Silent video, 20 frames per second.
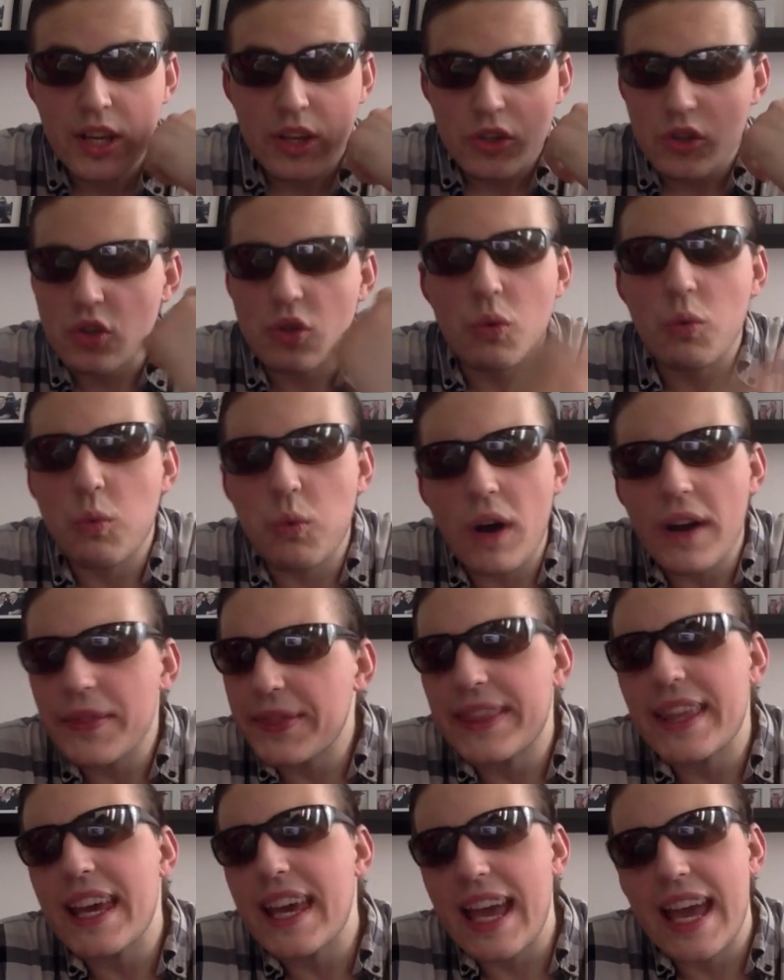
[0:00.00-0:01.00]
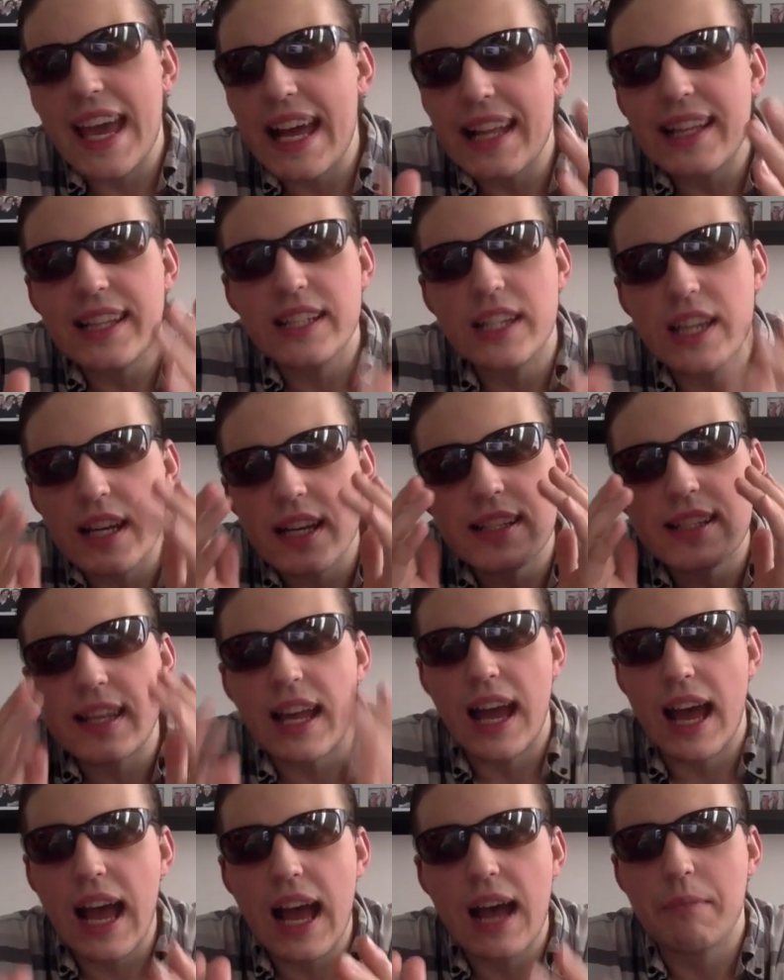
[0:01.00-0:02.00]
So what the hell just
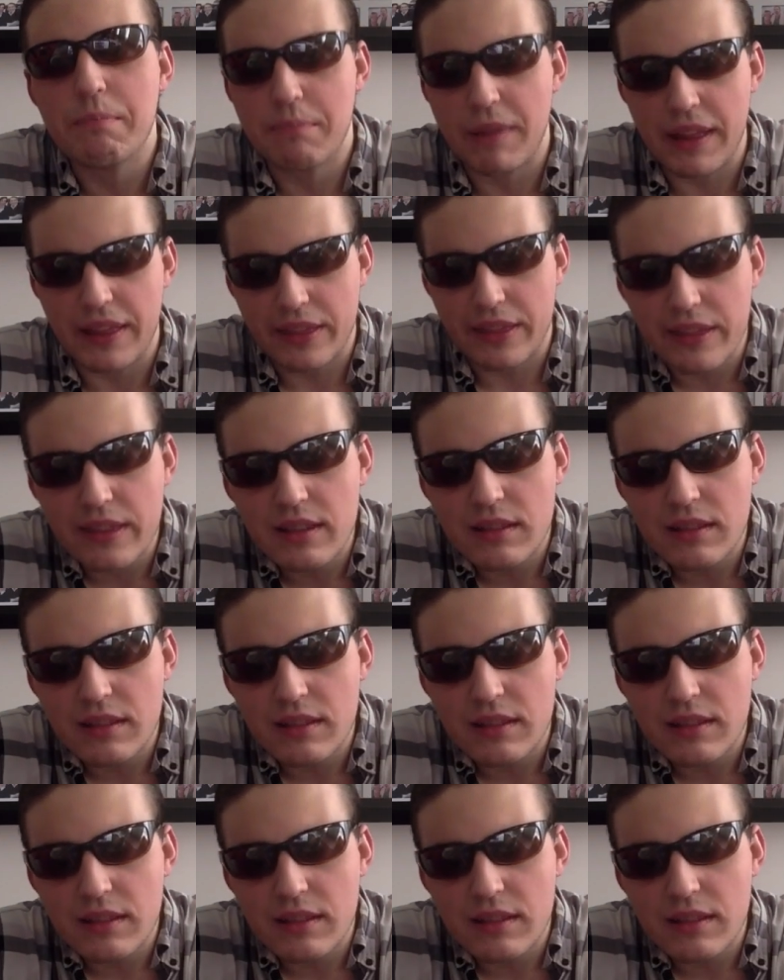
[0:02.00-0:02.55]
happened?